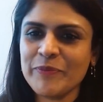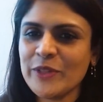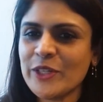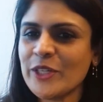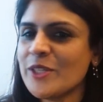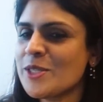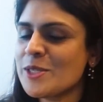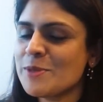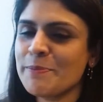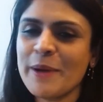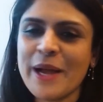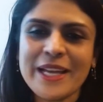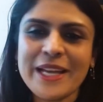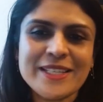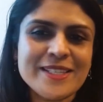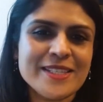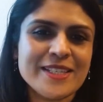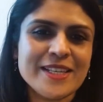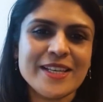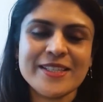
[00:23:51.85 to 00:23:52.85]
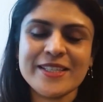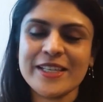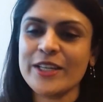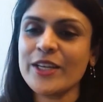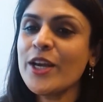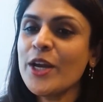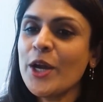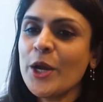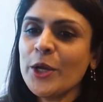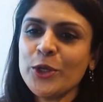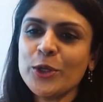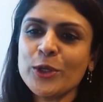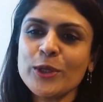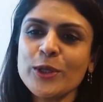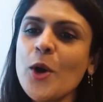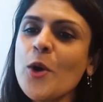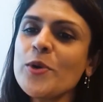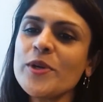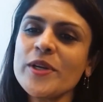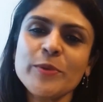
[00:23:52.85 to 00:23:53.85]
good spices and you
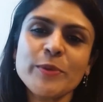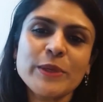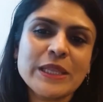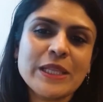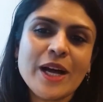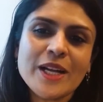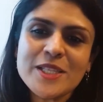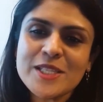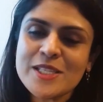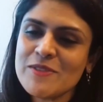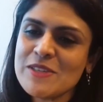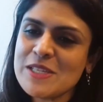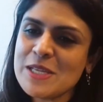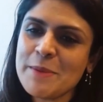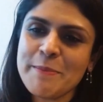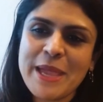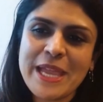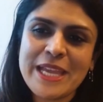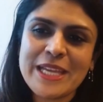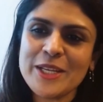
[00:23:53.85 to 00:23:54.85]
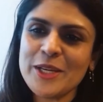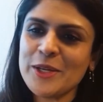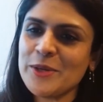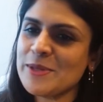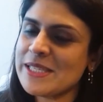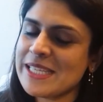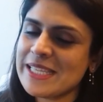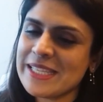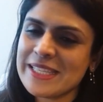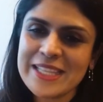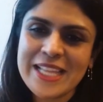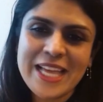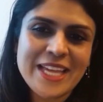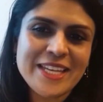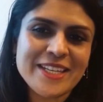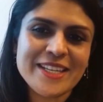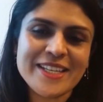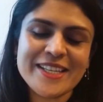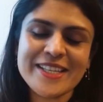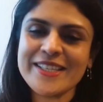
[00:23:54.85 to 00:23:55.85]
load it with lots of tomatoes and
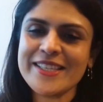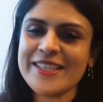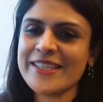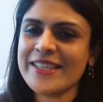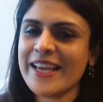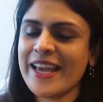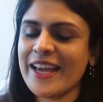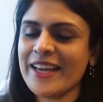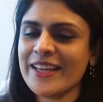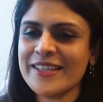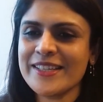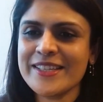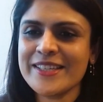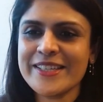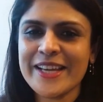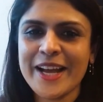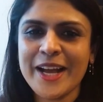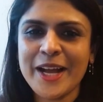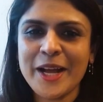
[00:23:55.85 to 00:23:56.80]
lettuce and,